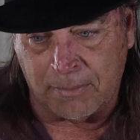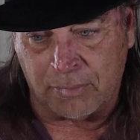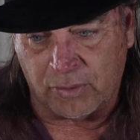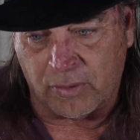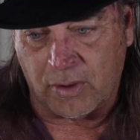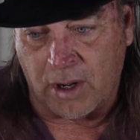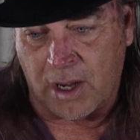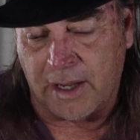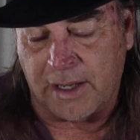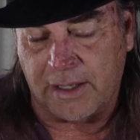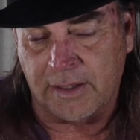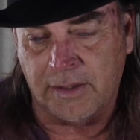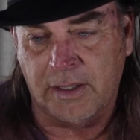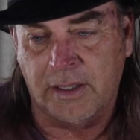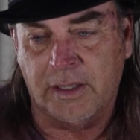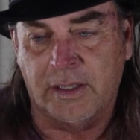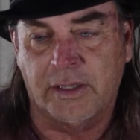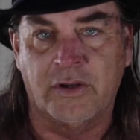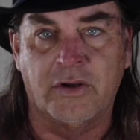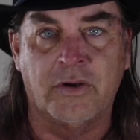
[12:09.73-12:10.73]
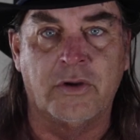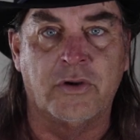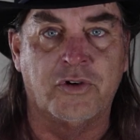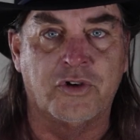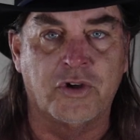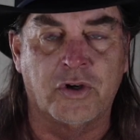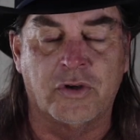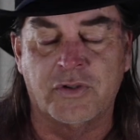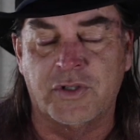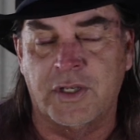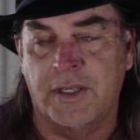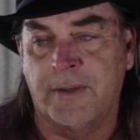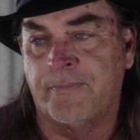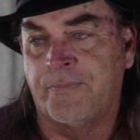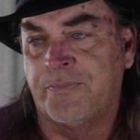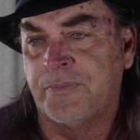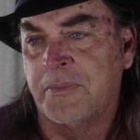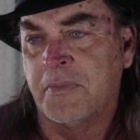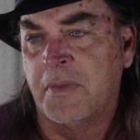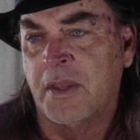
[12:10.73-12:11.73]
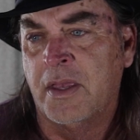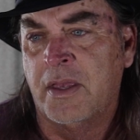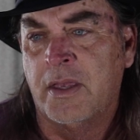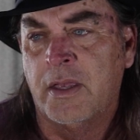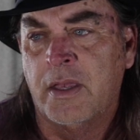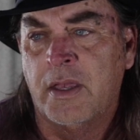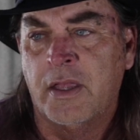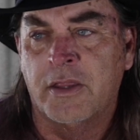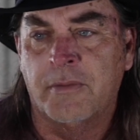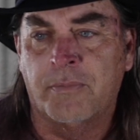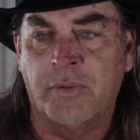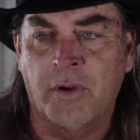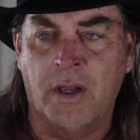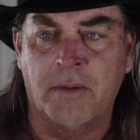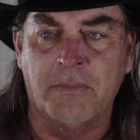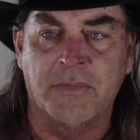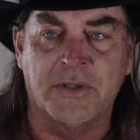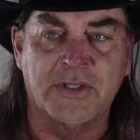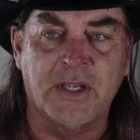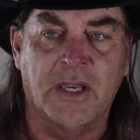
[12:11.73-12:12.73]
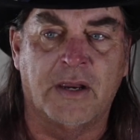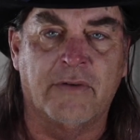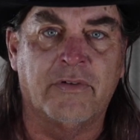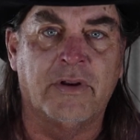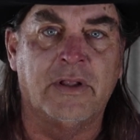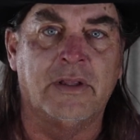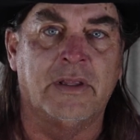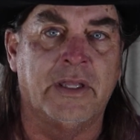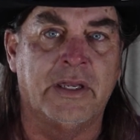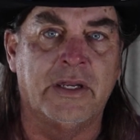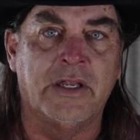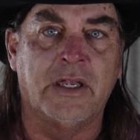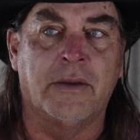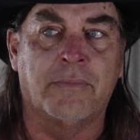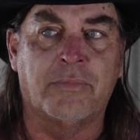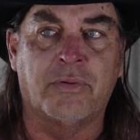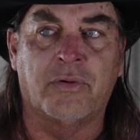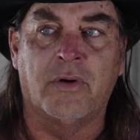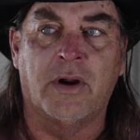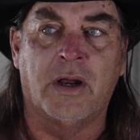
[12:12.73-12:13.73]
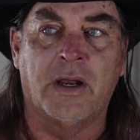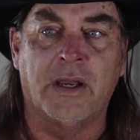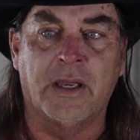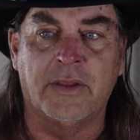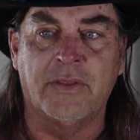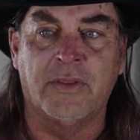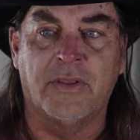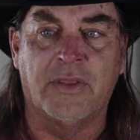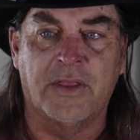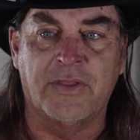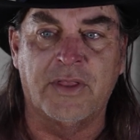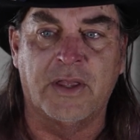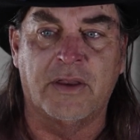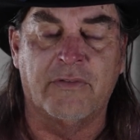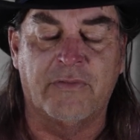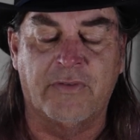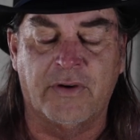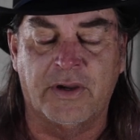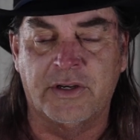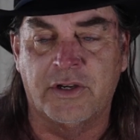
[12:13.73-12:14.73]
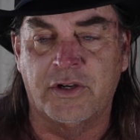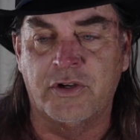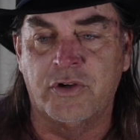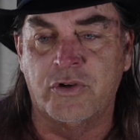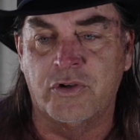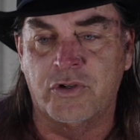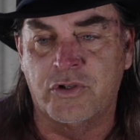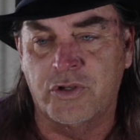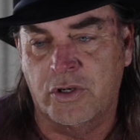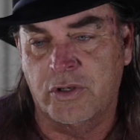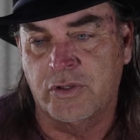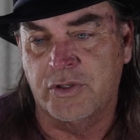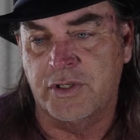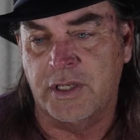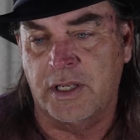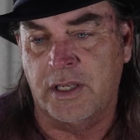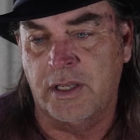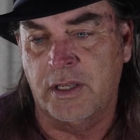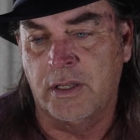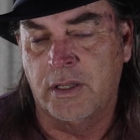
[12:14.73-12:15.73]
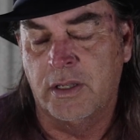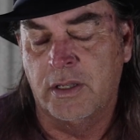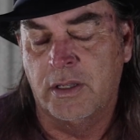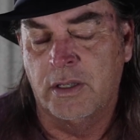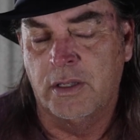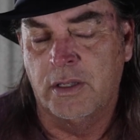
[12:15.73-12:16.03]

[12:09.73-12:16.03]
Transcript: Perrine in New Jersey. The problem is every Lydia Perrine that they could find in New Jersey